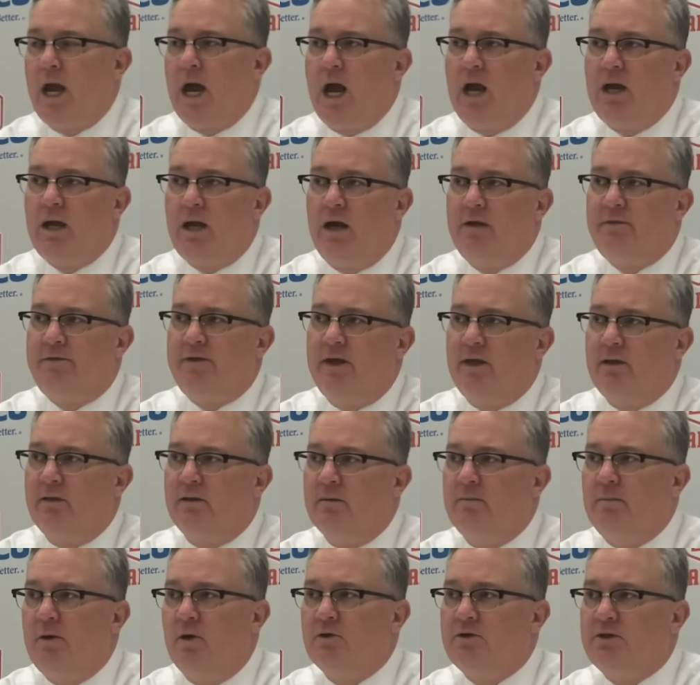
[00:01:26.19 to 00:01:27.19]
yeah, I think
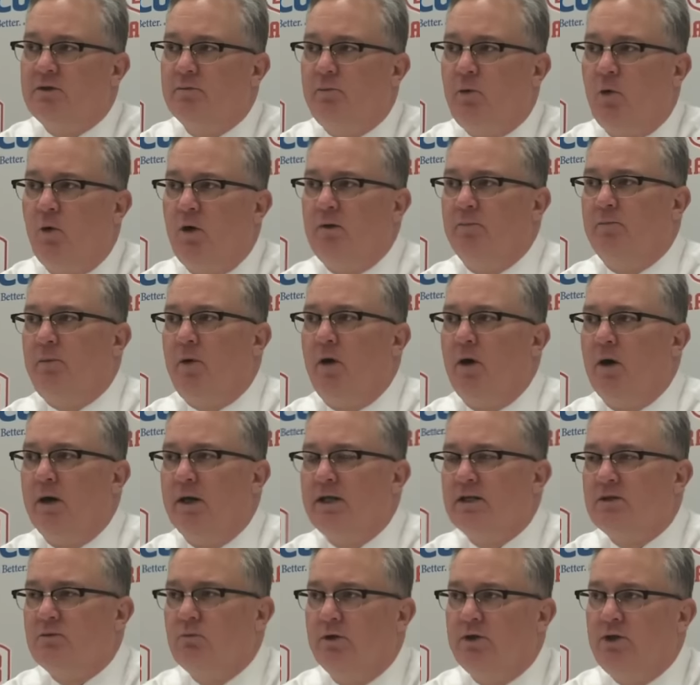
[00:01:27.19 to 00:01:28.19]
the most important part
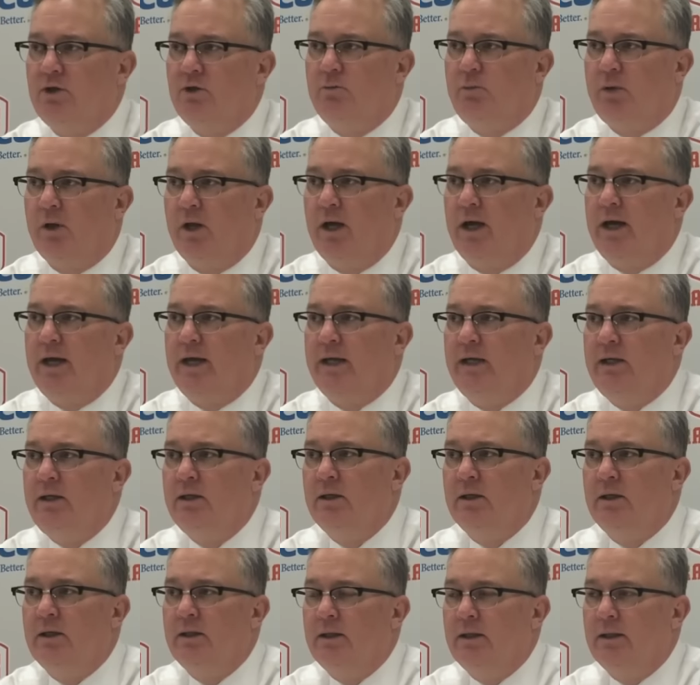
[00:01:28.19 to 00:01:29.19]
is when you play
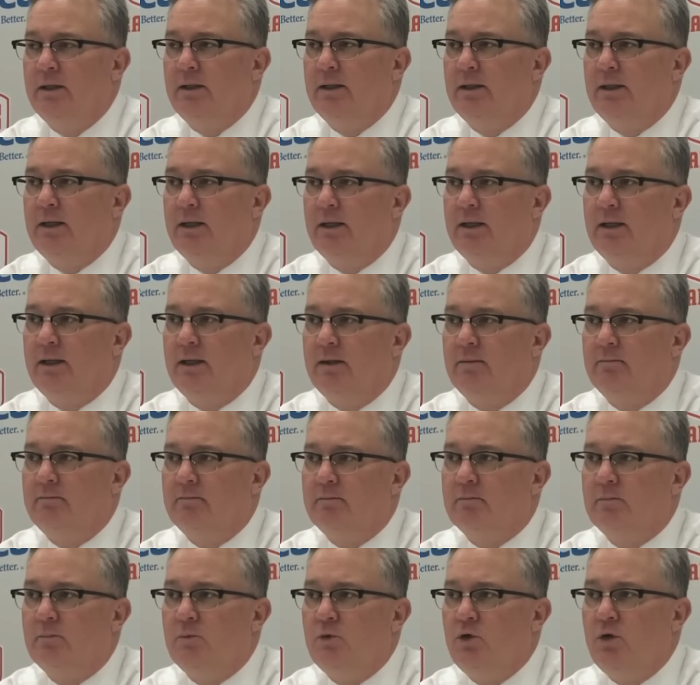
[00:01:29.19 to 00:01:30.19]

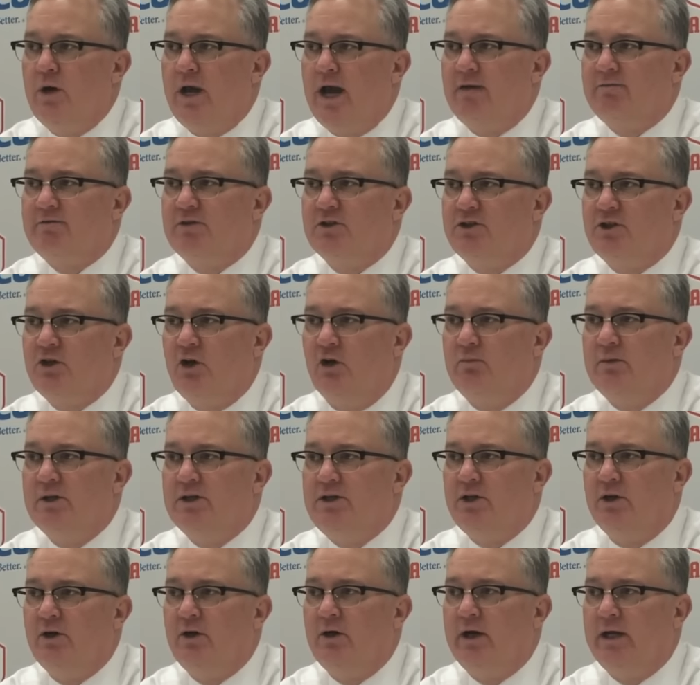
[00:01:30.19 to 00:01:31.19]
you have to show
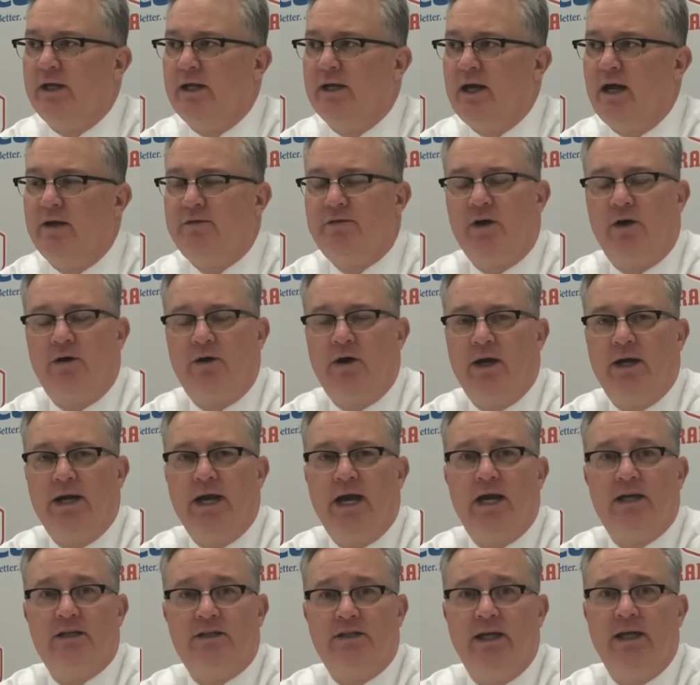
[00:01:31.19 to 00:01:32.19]
maturity, and I thought our
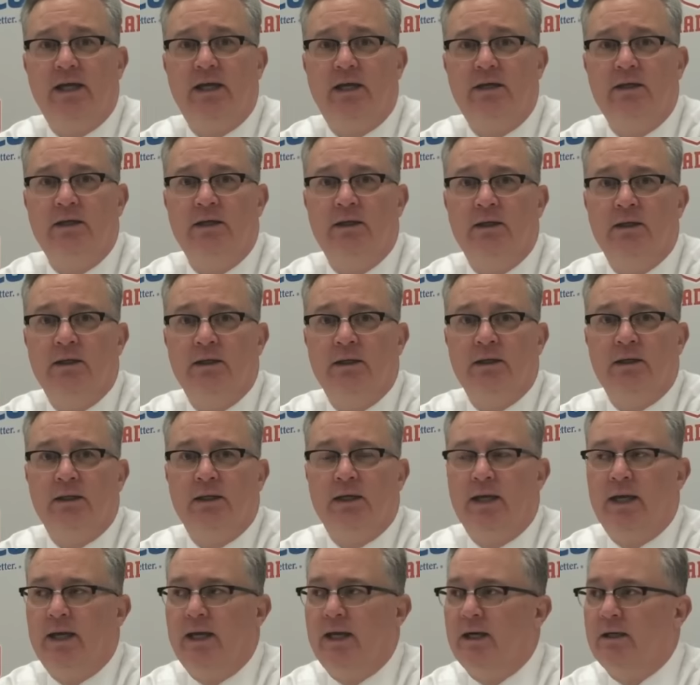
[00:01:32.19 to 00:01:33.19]
guys did.
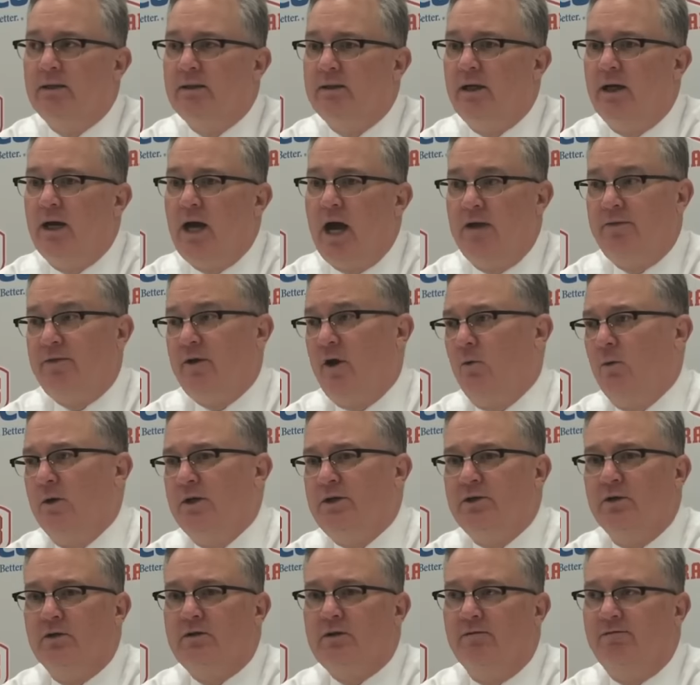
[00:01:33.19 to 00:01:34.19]
And I thought we
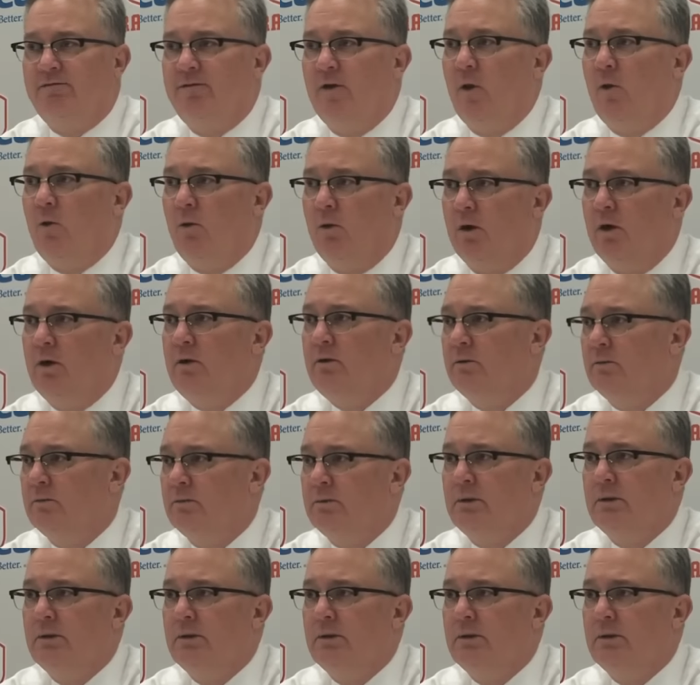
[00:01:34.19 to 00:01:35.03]
took the floor